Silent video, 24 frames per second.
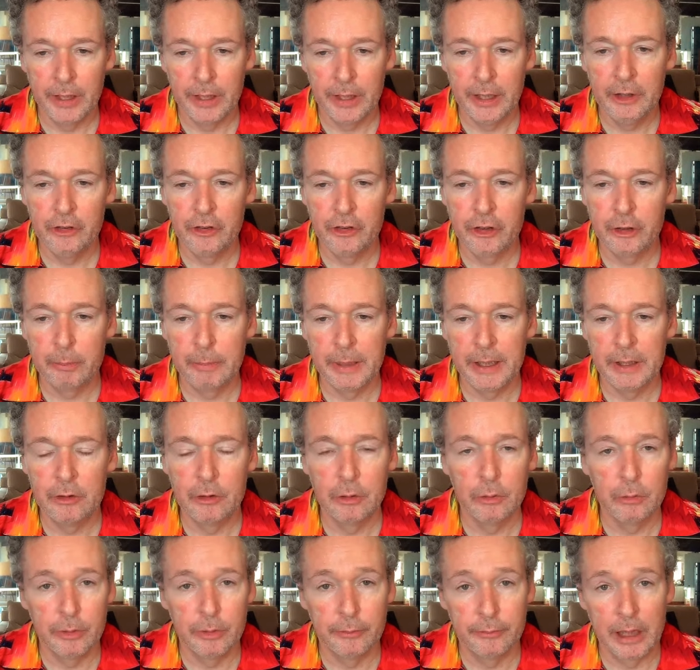
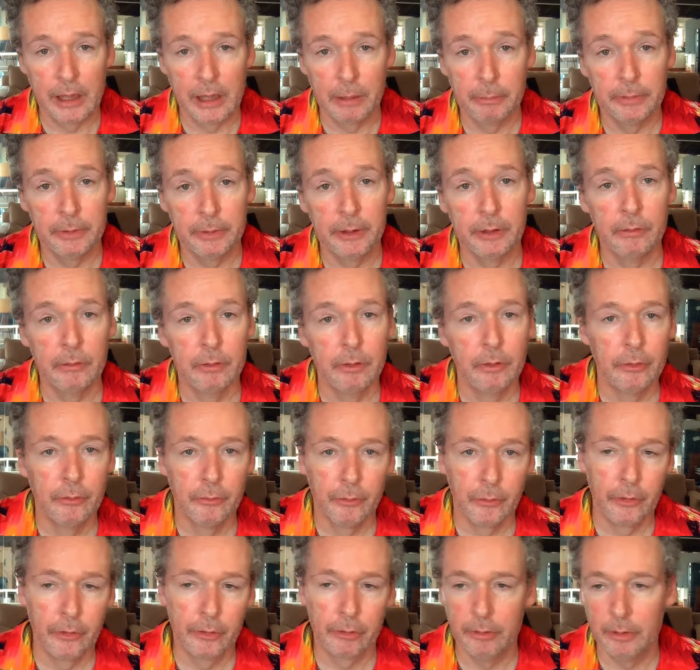instrumental development
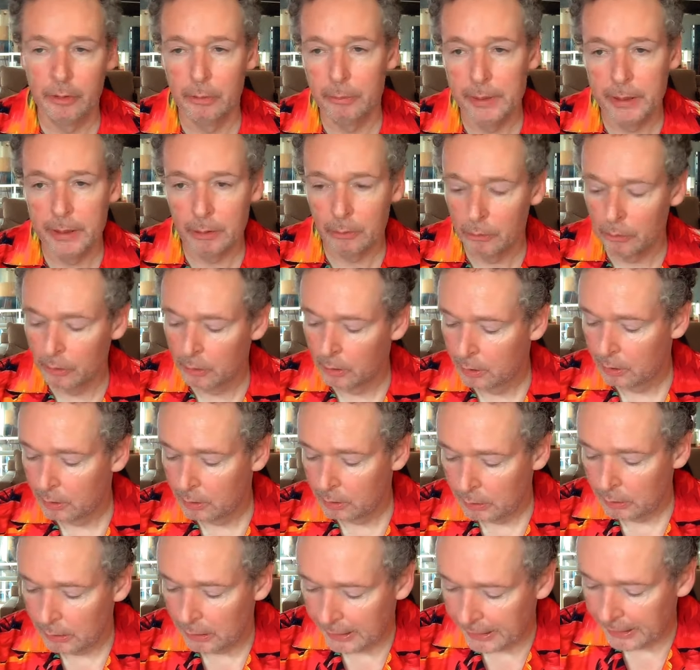through the middle.
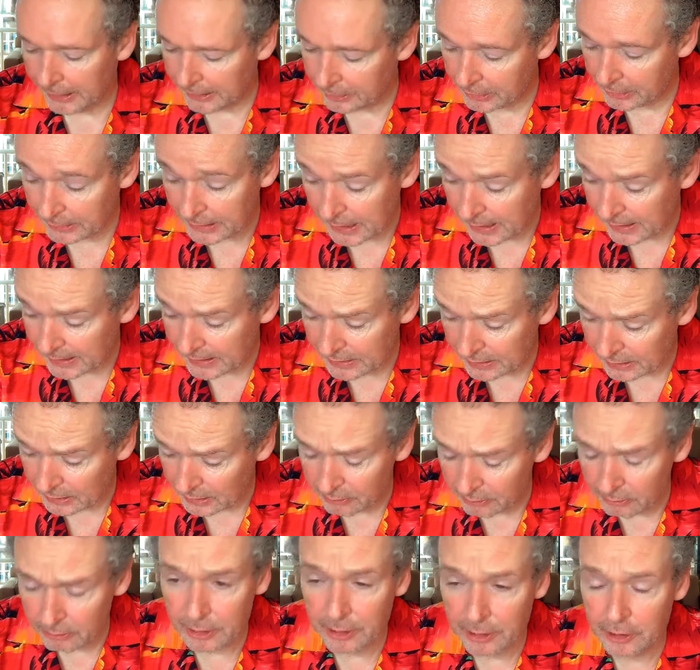And again, the
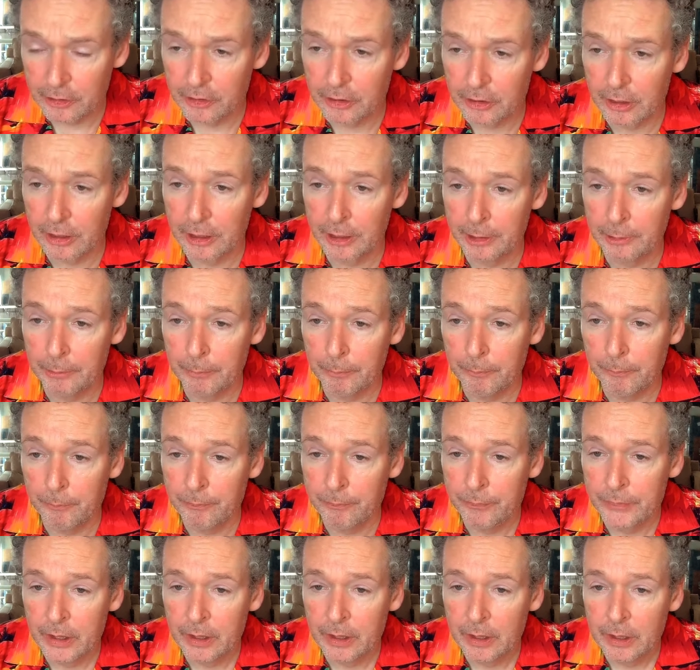lyrics,
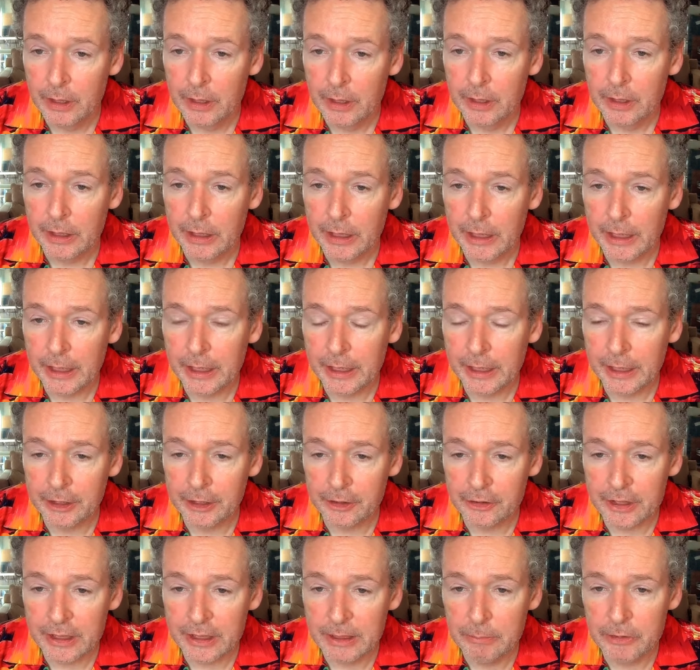
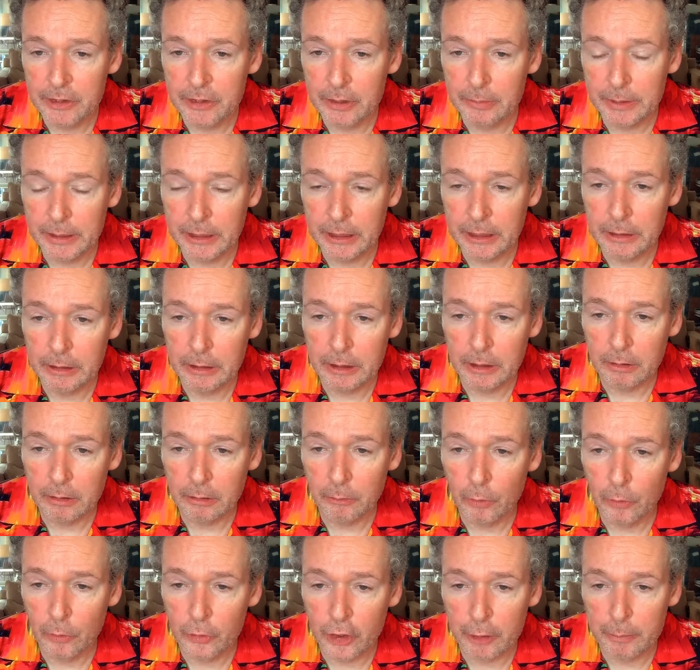it seems to be
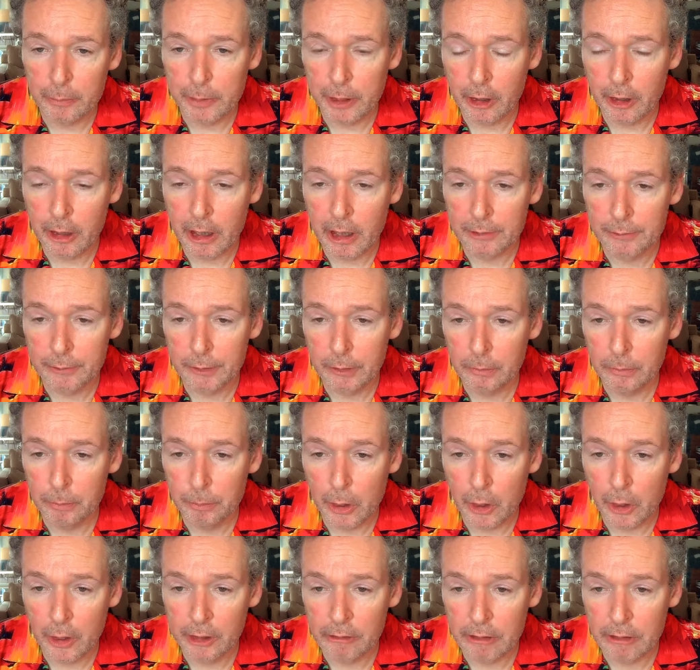
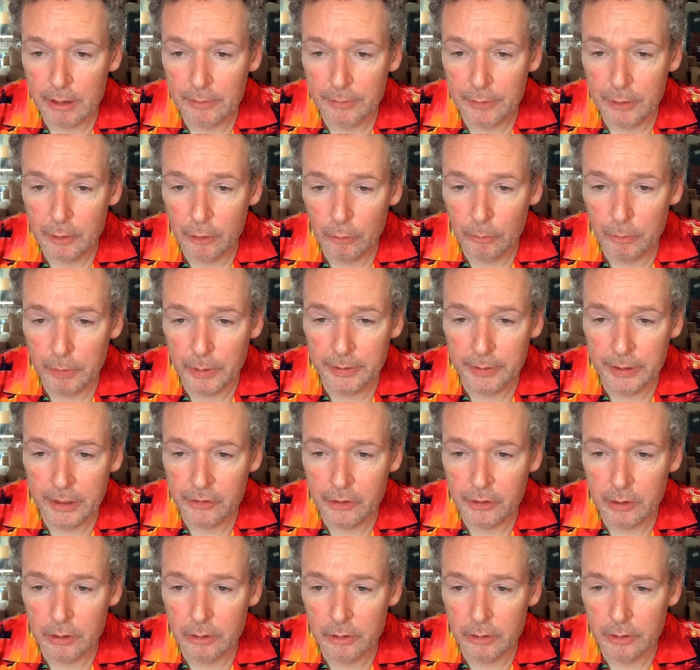autobiographical, but
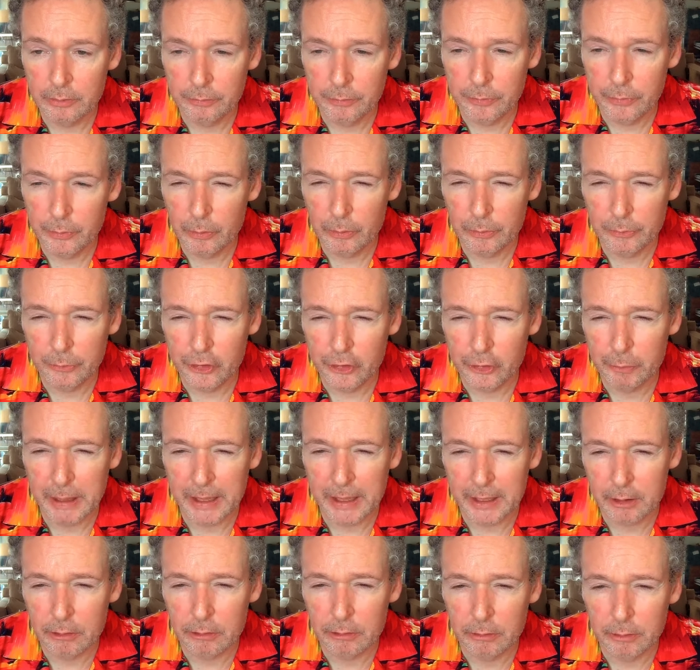there's a lot of sort of
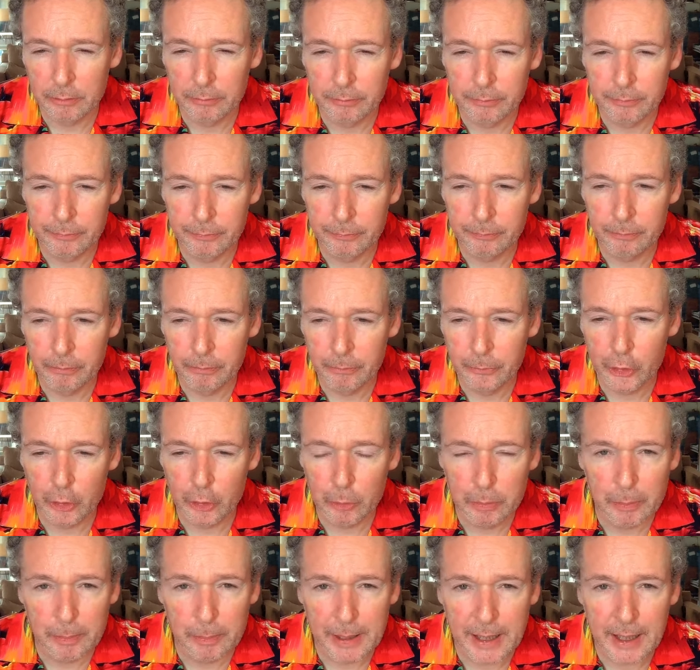specter of
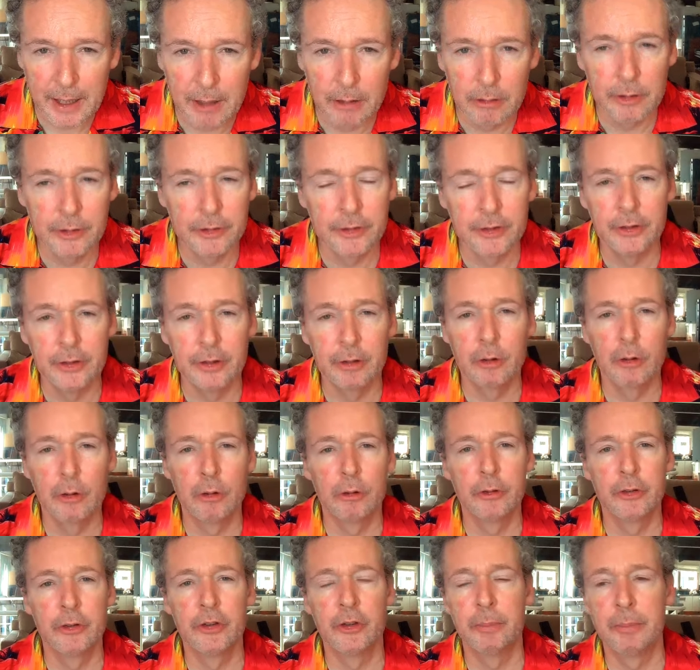superpowers in the
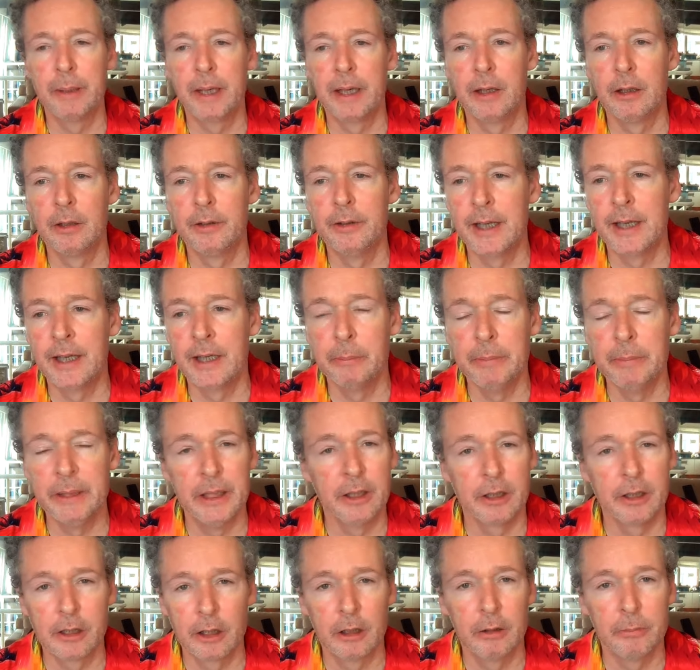chorus about an enemy
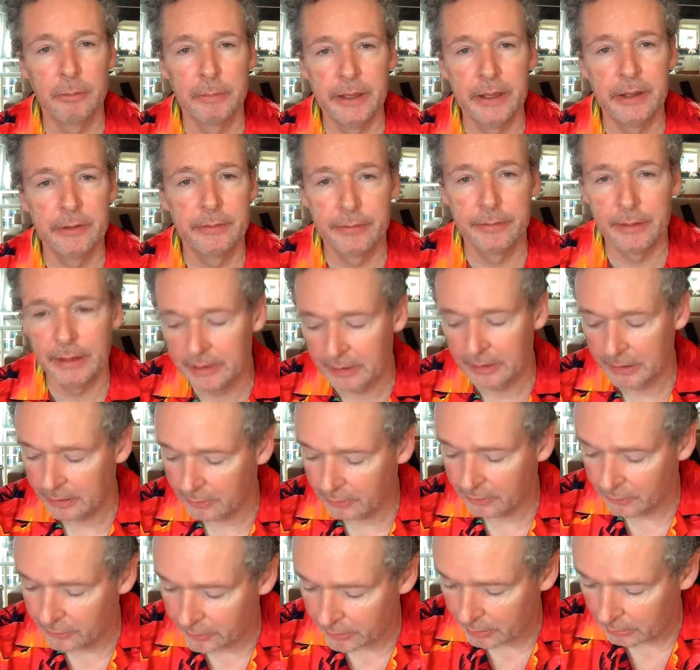that can't be defeated
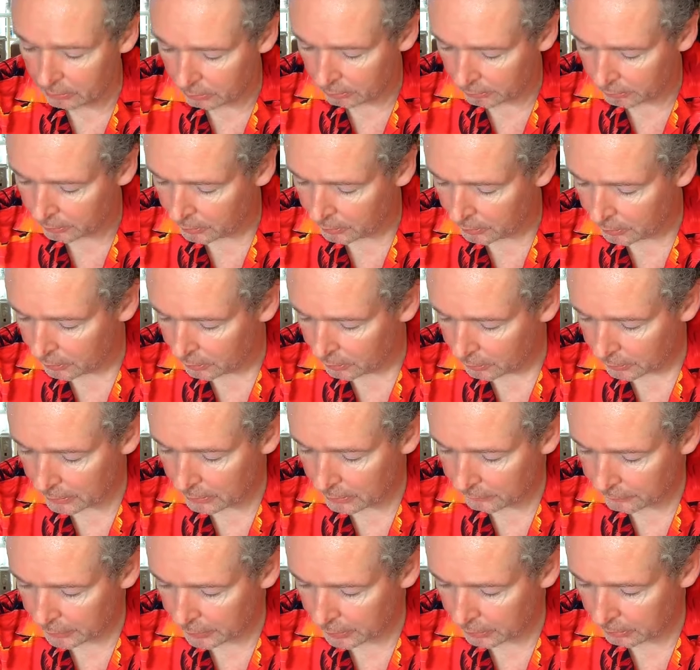and so on. I'd
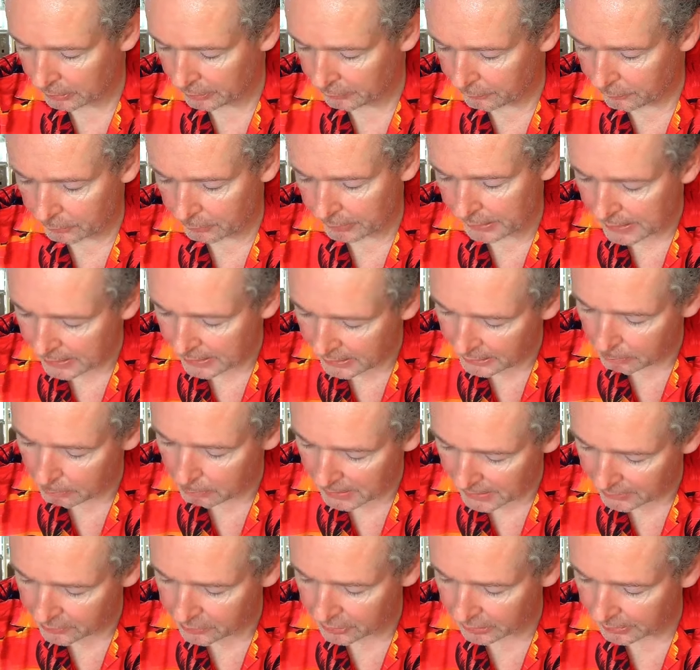love to know. It's very
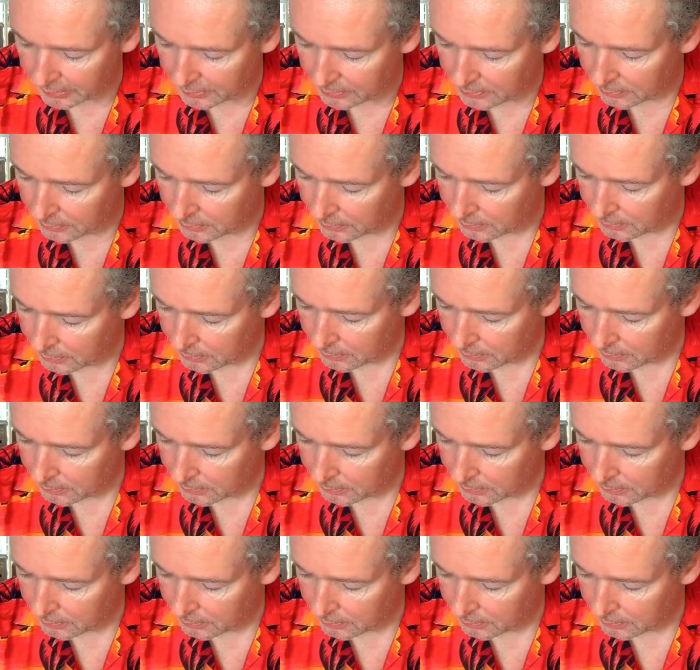enigmatic.